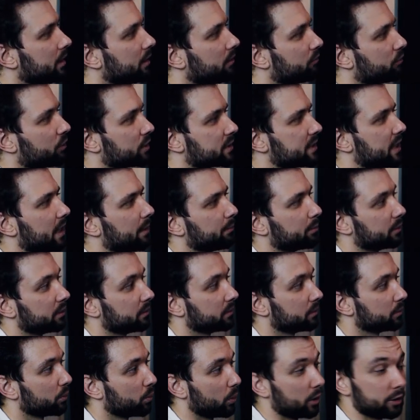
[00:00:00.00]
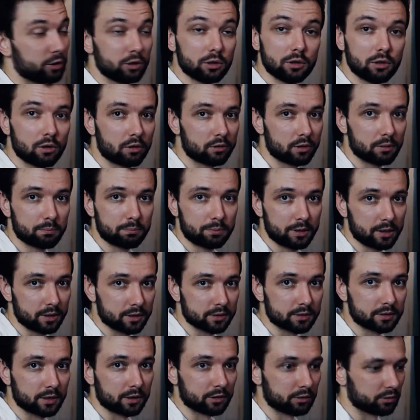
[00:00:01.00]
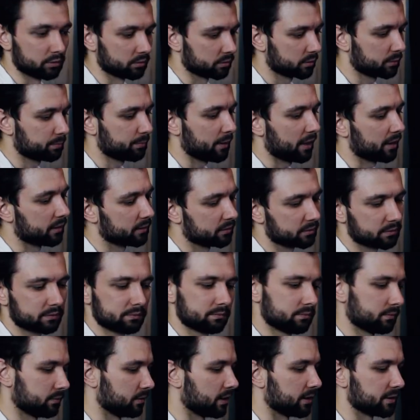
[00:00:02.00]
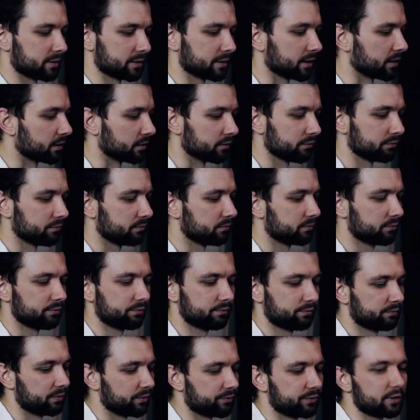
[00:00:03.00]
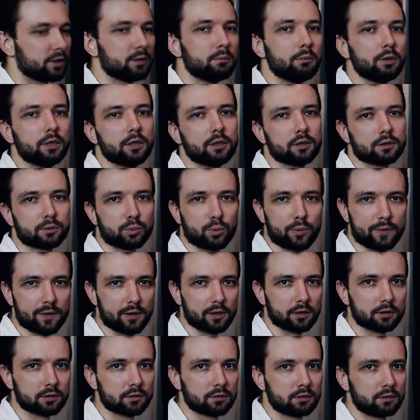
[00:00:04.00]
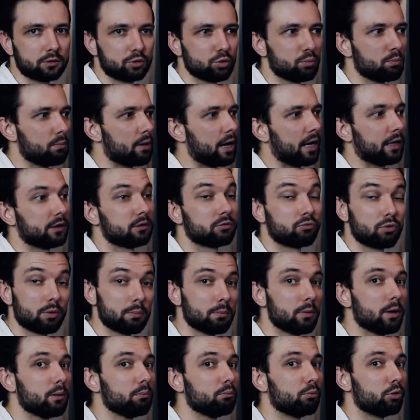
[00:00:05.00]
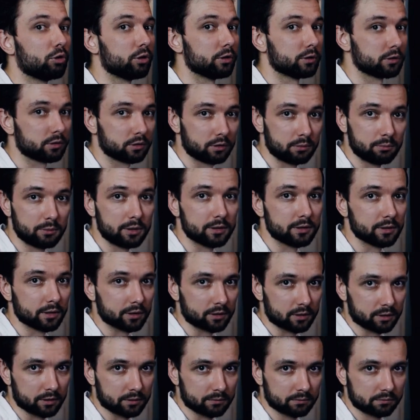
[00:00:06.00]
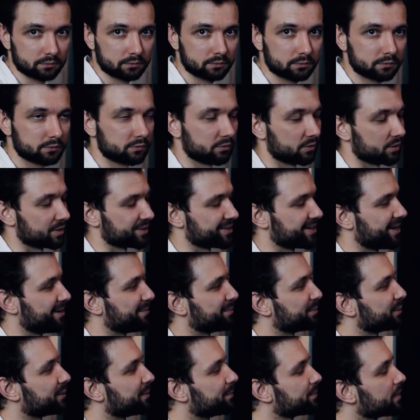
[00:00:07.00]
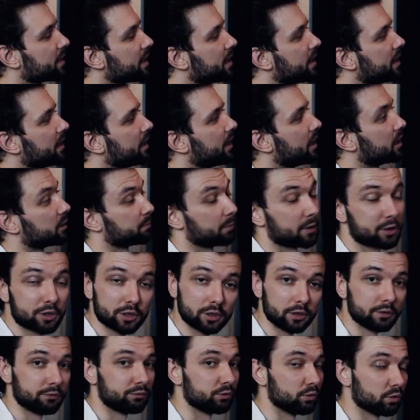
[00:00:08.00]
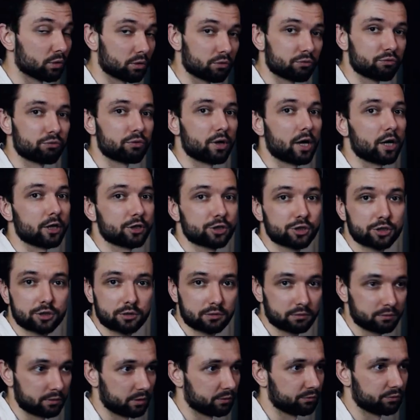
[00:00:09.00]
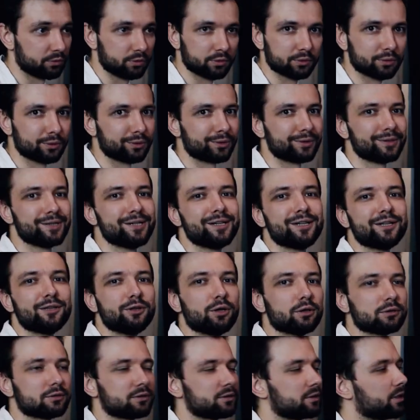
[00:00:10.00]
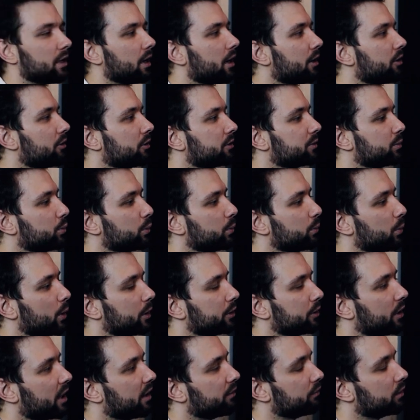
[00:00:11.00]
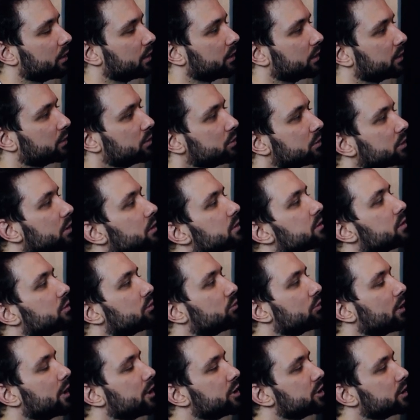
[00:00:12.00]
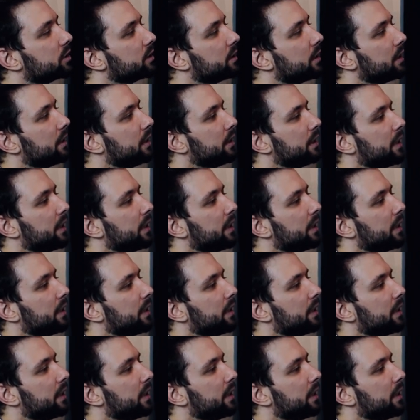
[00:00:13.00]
for example, when you learn a piece and you spend, let's say, 15 minutes with it, you might remember it immediately, for example, especially if you are fresh, if you're not tired, when you have a good concentration,